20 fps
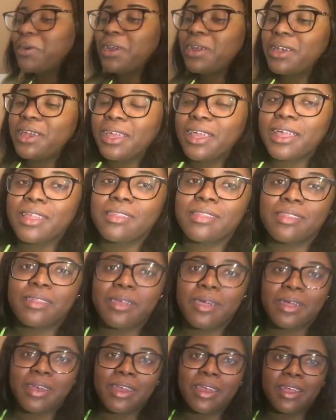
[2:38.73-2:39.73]
gonna get
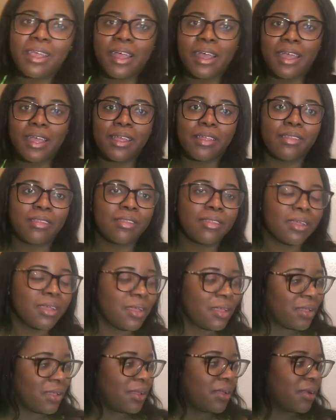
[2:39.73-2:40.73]
started, guys.
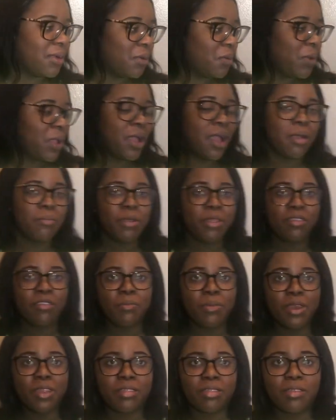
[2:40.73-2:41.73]
How much
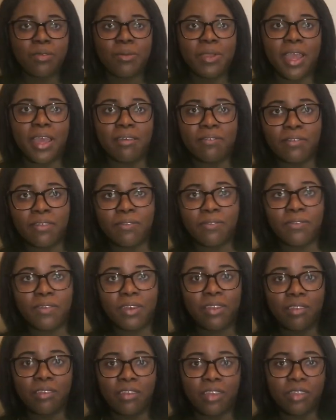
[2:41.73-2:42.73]
minutes do we have to
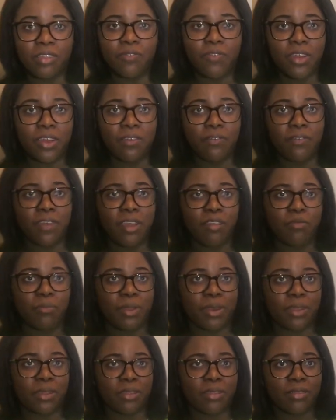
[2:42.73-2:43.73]
finish it? It's 45
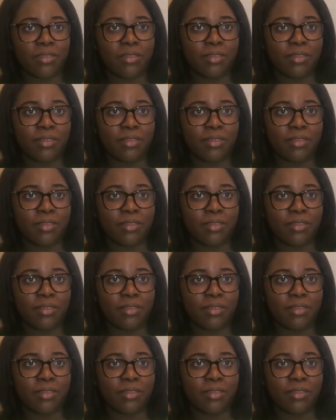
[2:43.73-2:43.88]
minutes.